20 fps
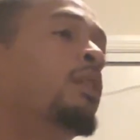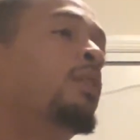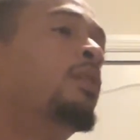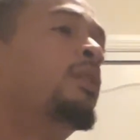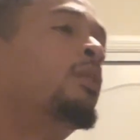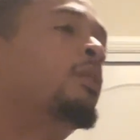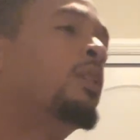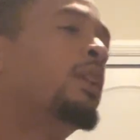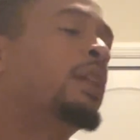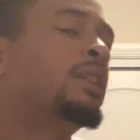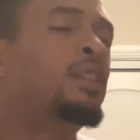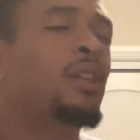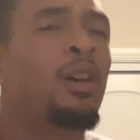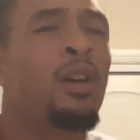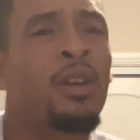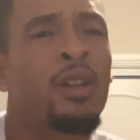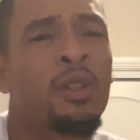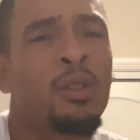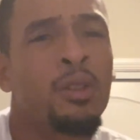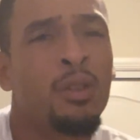or like the
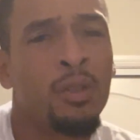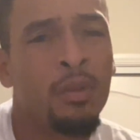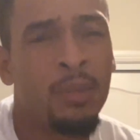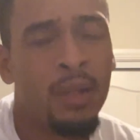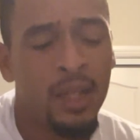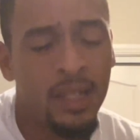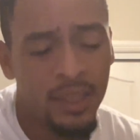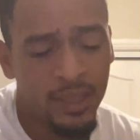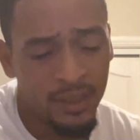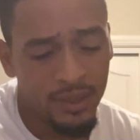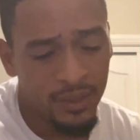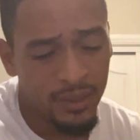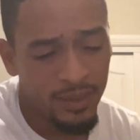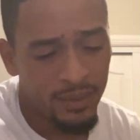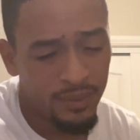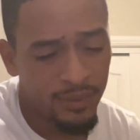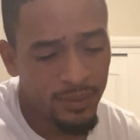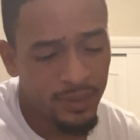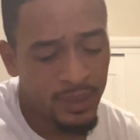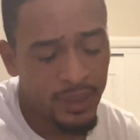article about it,
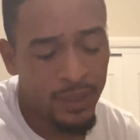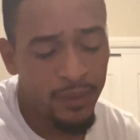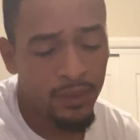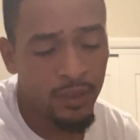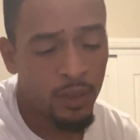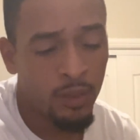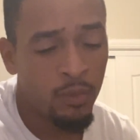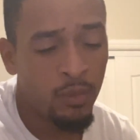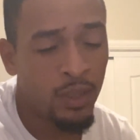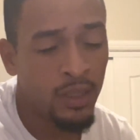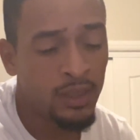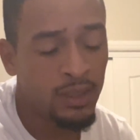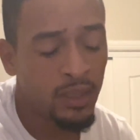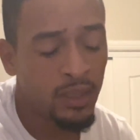see if there was an